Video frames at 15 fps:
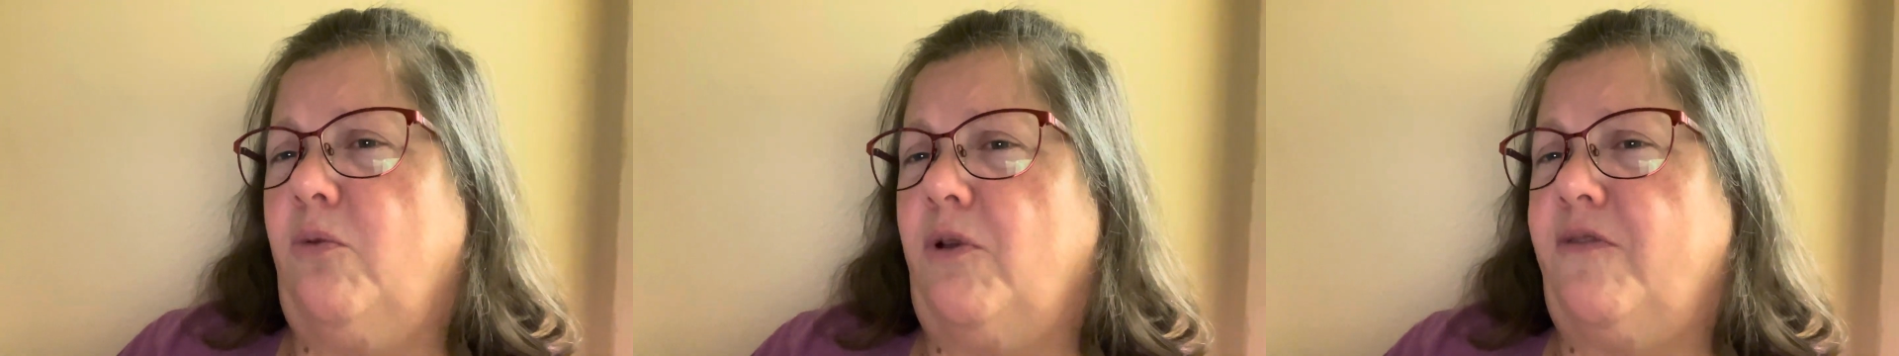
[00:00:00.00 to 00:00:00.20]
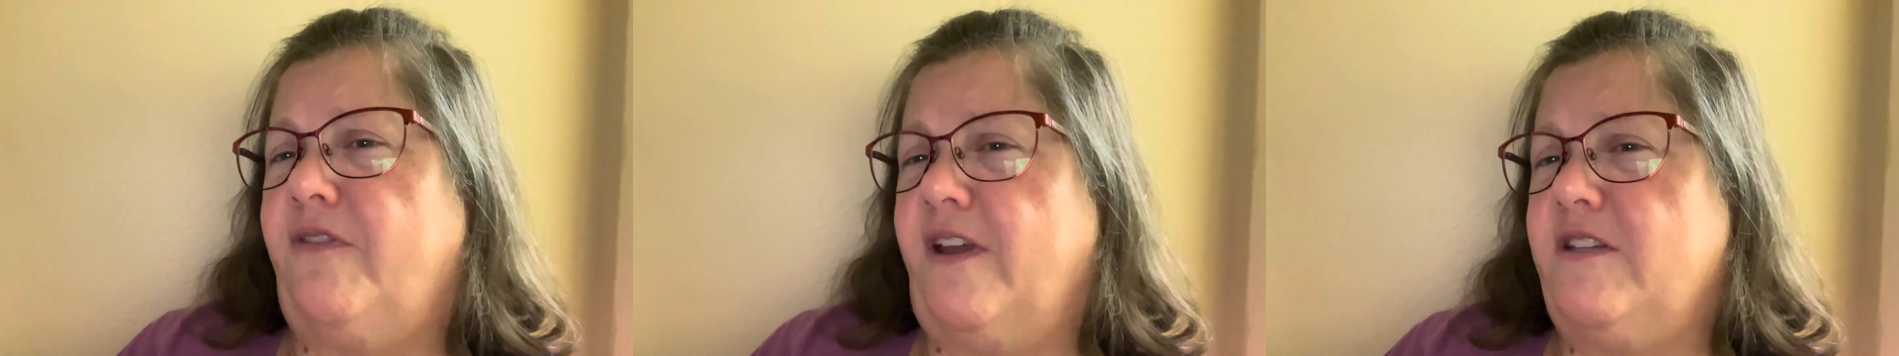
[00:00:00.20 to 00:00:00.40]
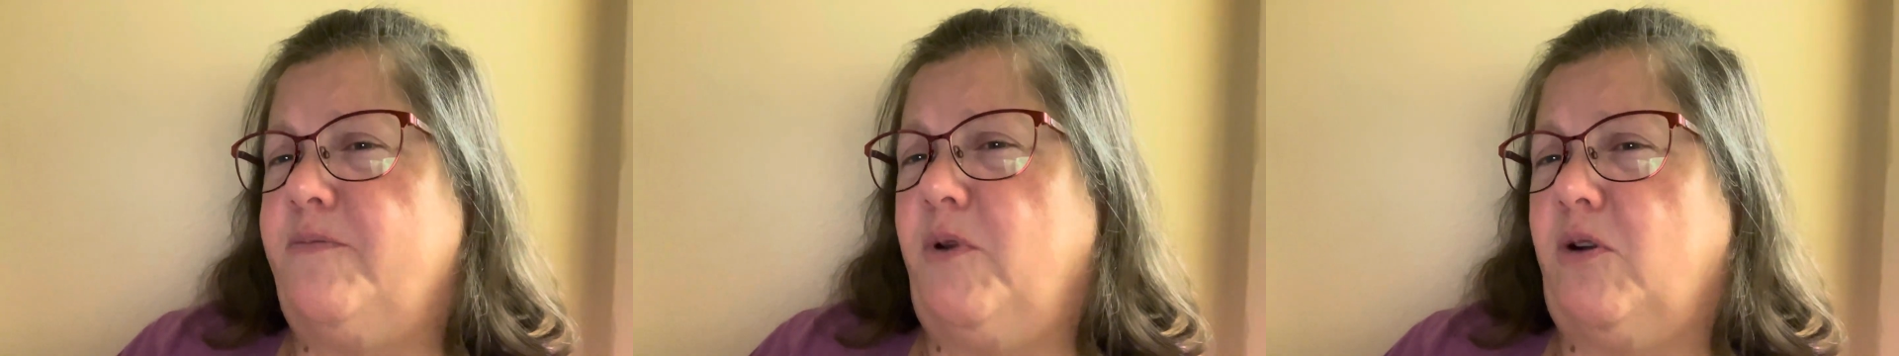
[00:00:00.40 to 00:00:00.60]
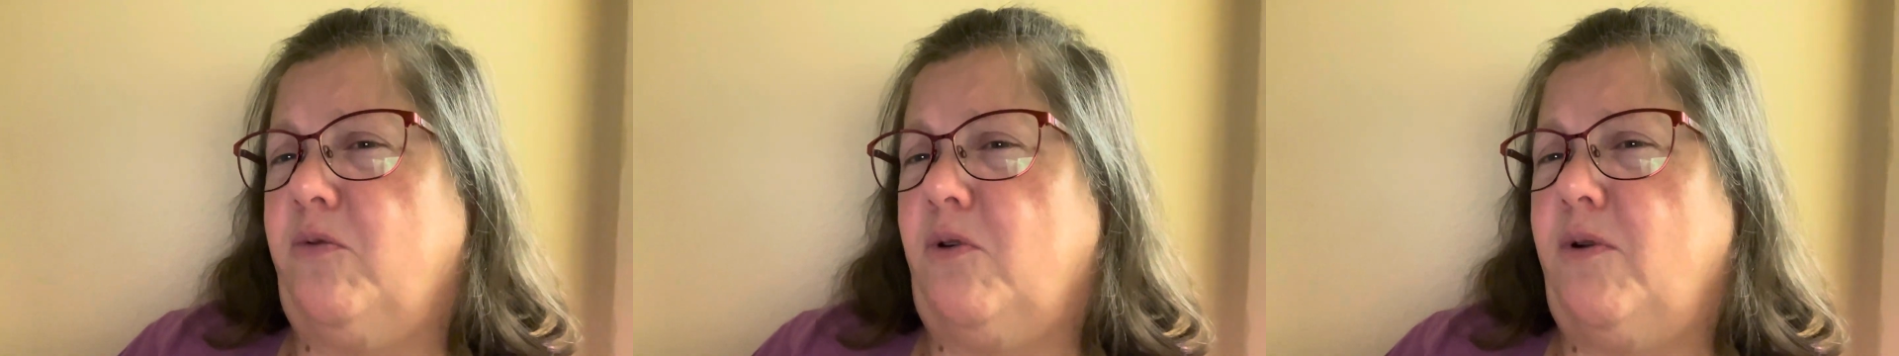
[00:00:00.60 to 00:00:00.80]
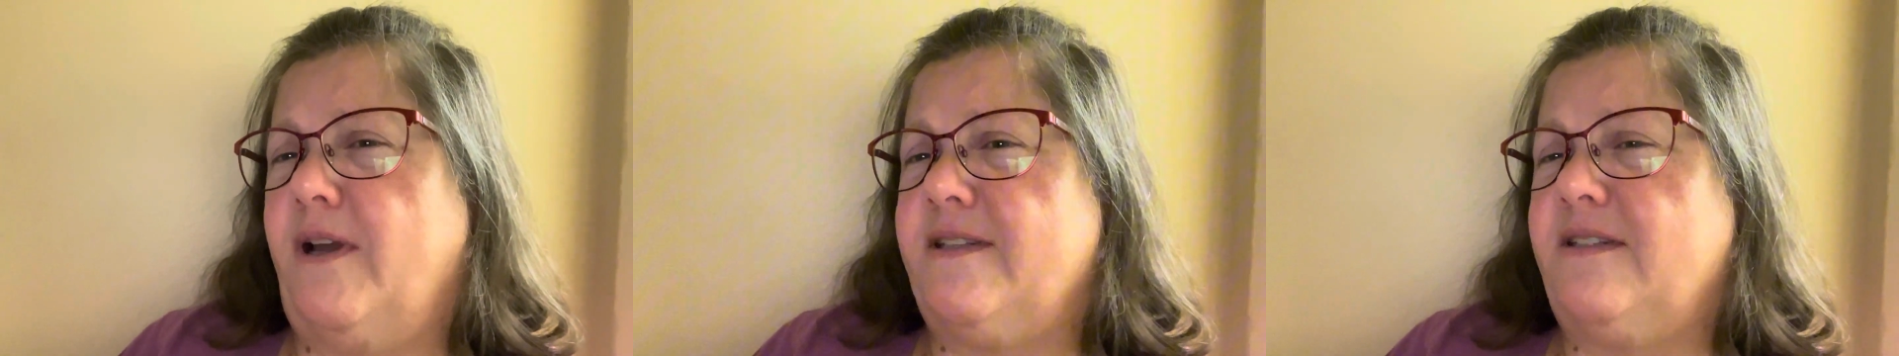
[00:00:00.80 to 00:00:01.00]
with Facebook
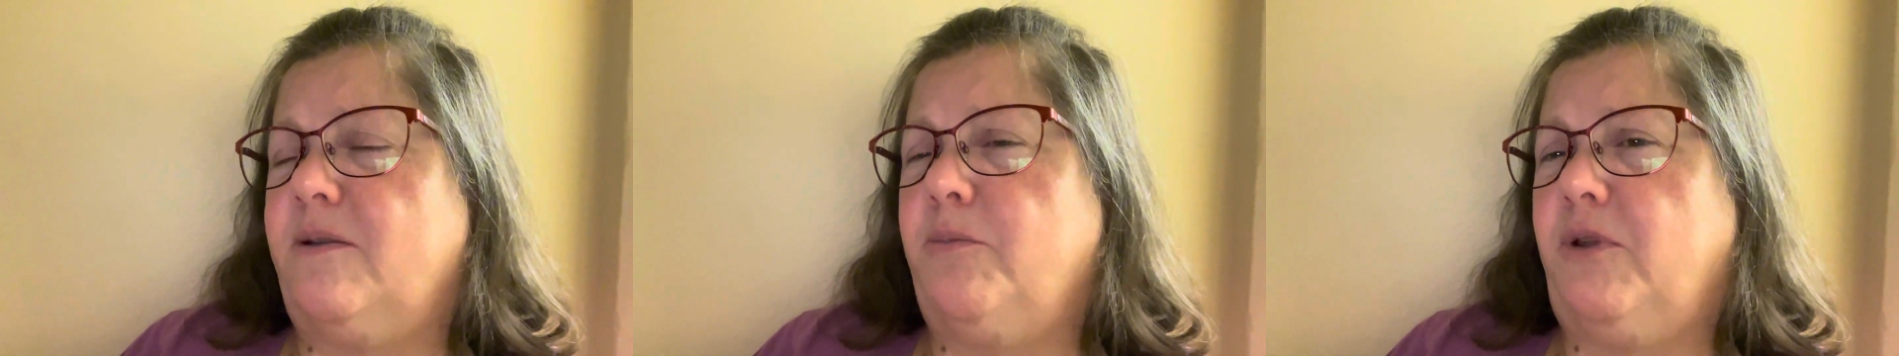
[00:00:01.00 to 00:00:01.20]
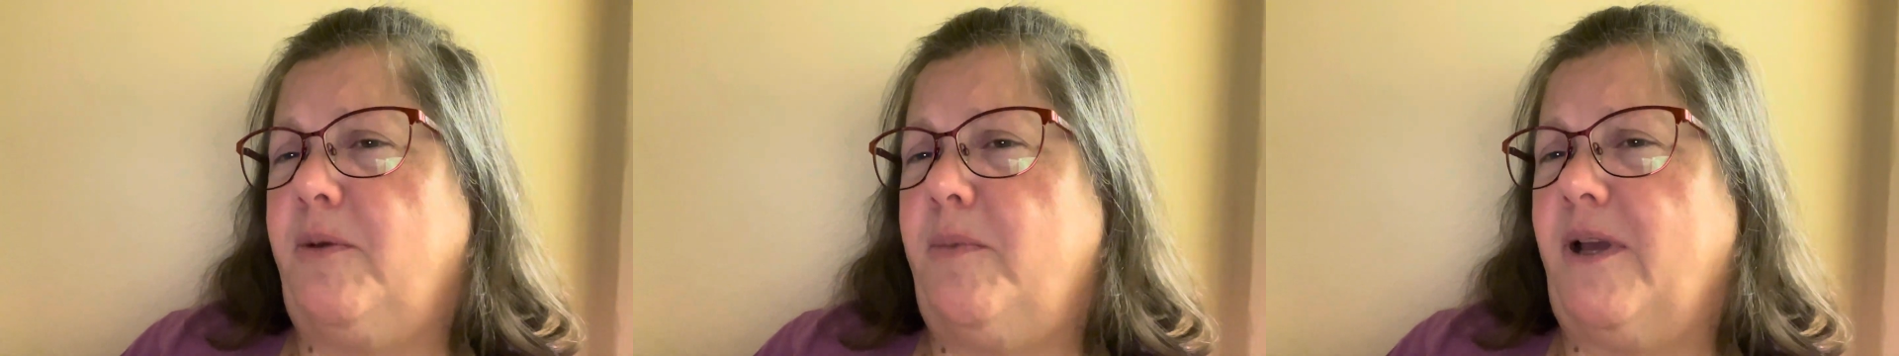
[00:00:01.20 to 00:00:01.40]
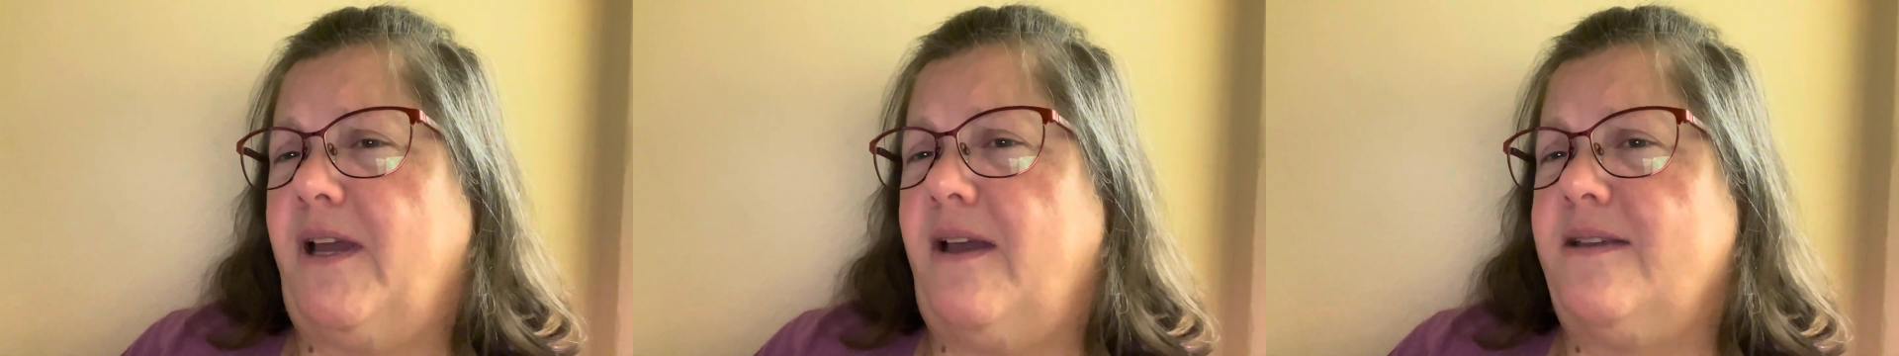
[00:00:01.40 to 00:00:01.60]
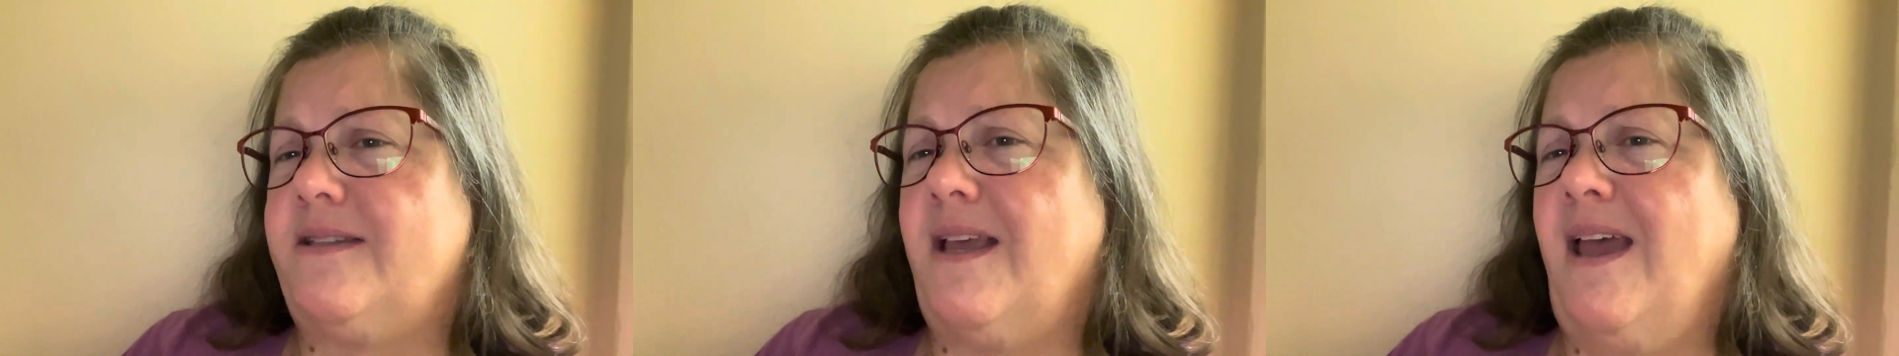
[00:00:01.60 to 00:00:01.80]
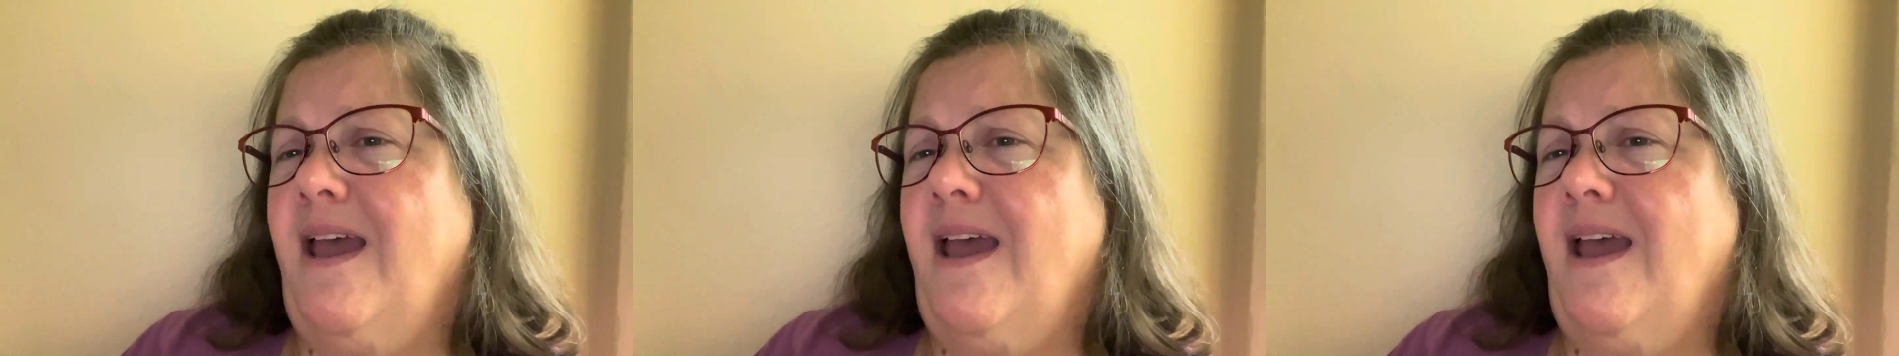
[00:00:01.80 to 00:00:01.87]
requests simply because